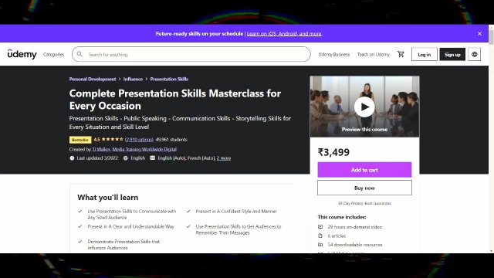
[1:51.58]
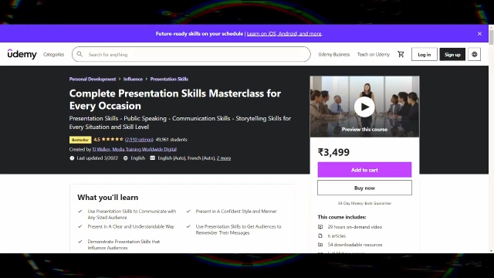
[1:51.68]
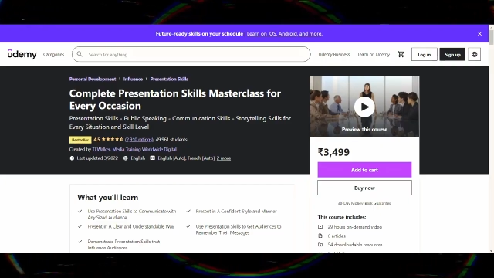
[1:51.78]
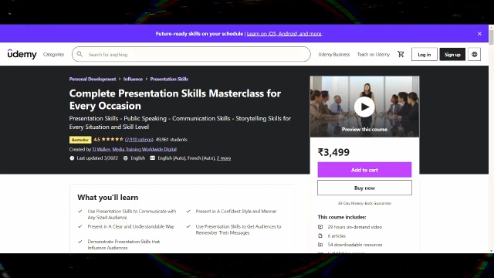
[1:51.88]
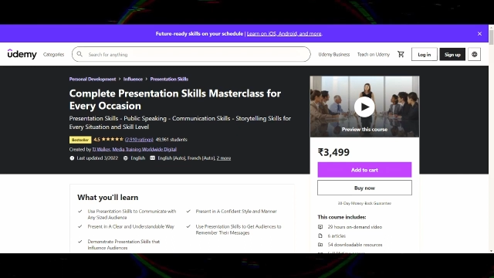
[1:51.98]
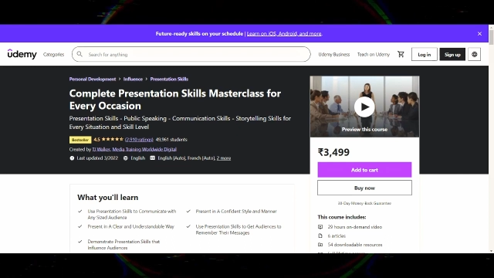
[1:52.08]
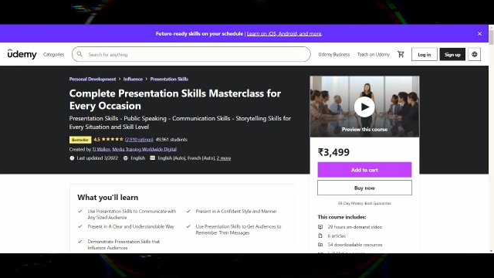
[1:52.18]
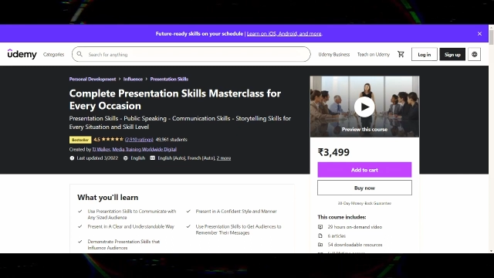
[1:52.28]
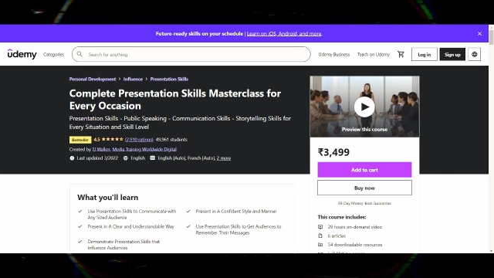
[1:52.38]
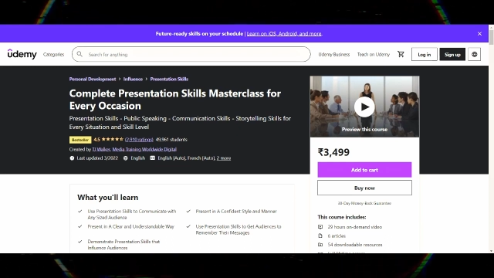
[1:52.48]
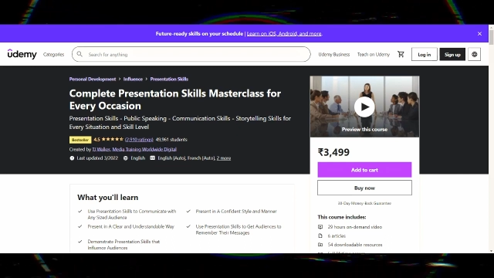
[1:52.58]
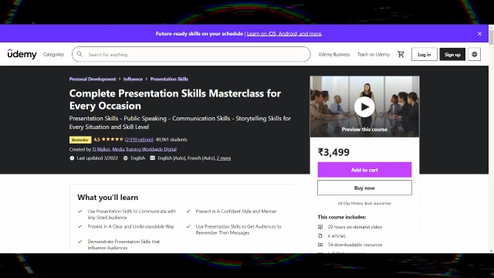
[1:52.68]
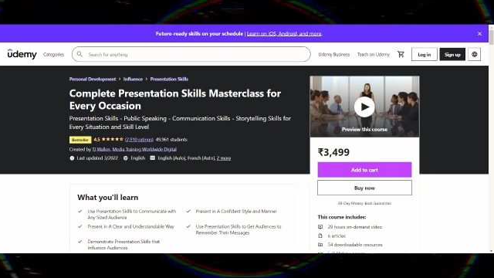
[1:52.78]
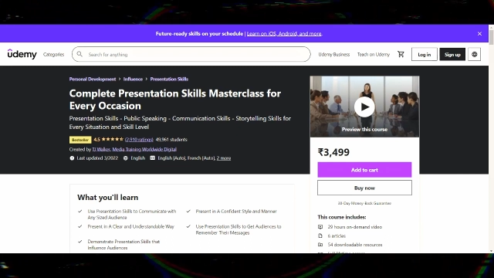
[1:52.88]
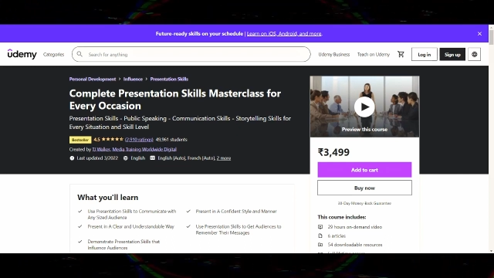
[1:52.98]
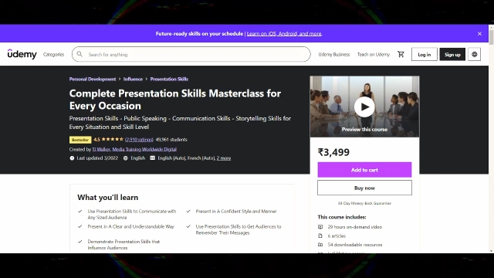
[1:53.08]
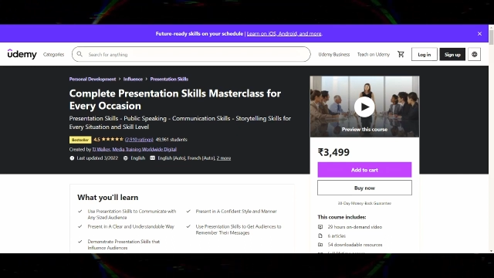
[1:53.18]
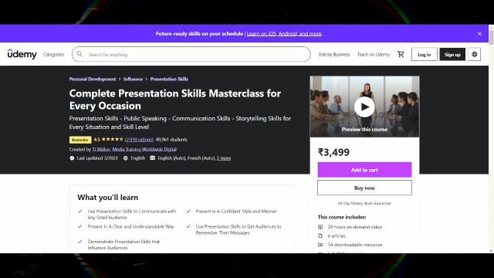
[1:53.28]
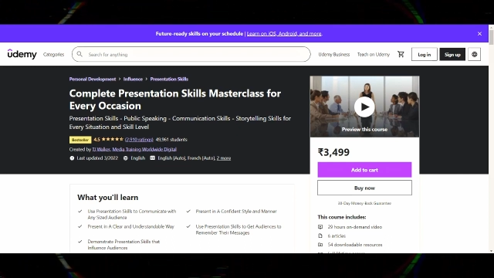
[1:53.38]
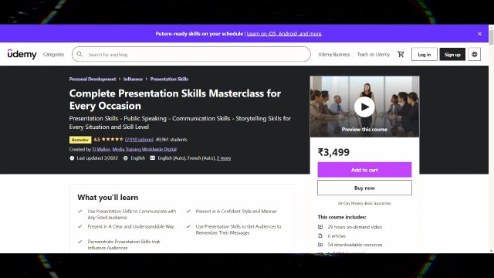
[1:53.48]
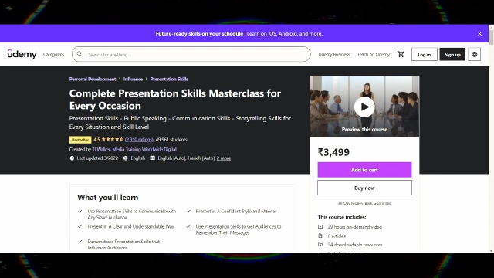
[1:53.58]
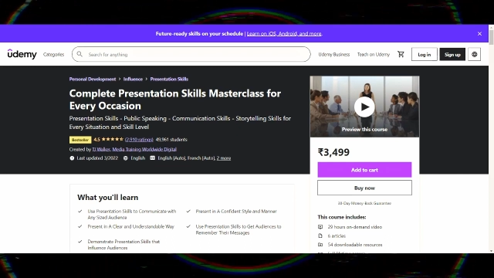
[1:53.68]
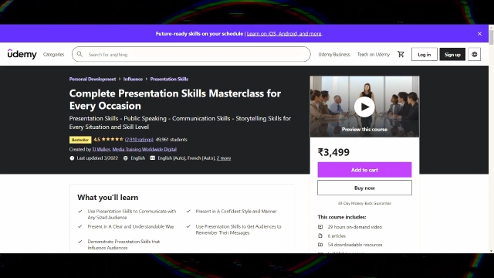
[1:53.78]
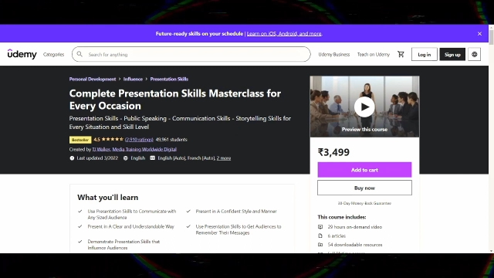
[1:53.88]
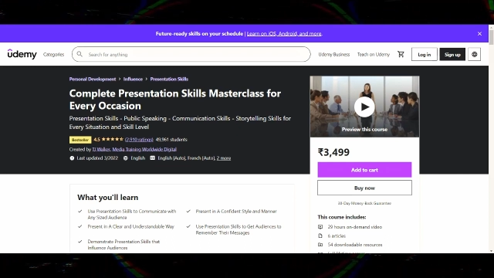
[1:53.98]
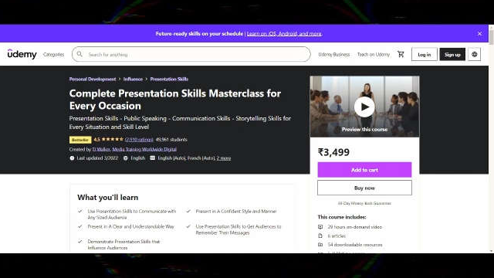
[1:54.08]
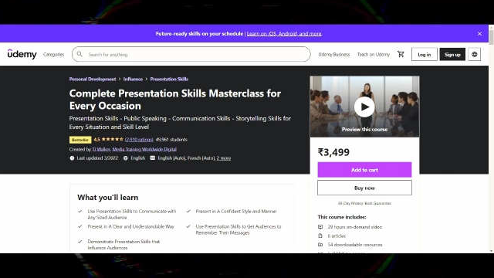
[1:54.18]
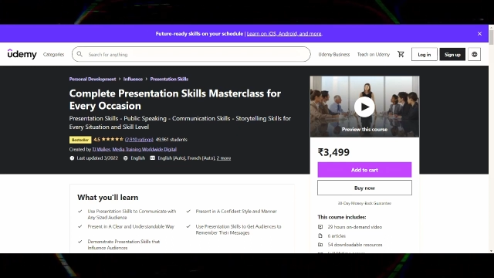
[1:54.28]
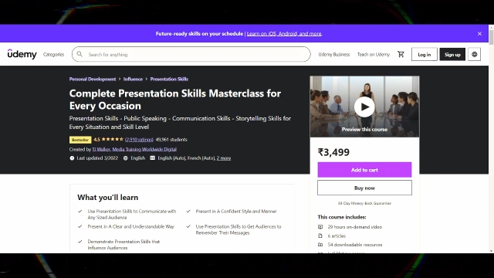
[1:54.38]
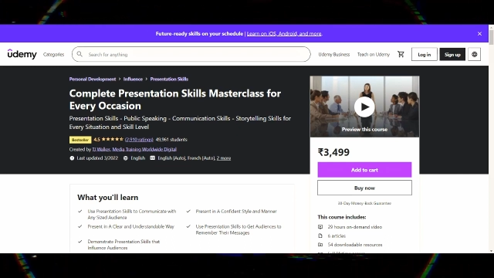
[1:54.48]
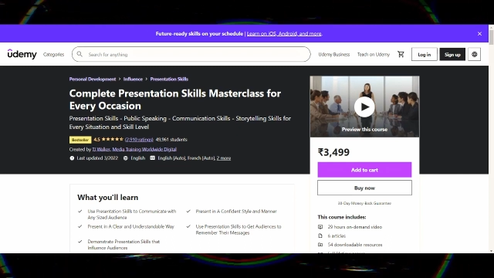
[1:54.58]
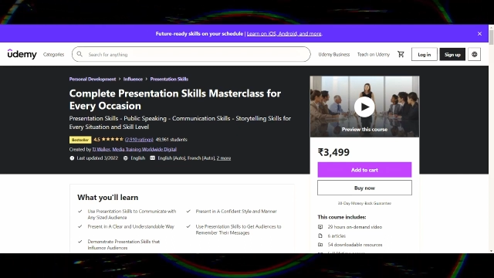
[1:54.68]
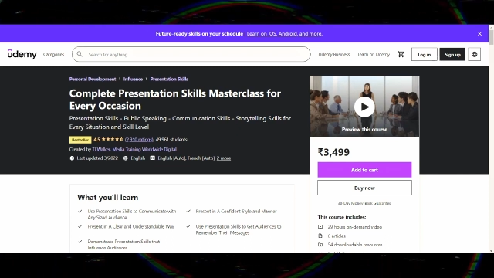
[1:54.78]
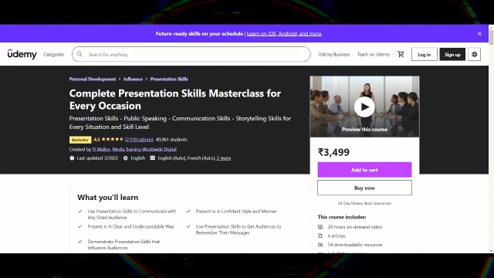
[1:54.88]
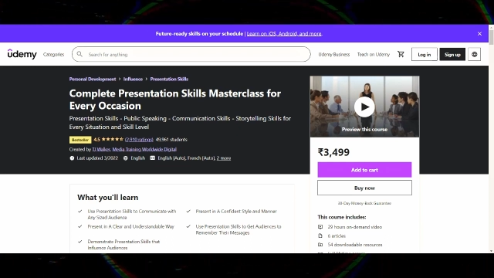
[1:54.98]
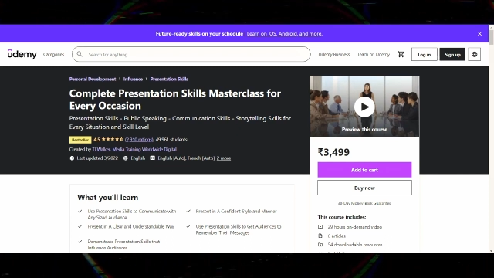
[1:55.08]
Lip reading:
(no speaker visible)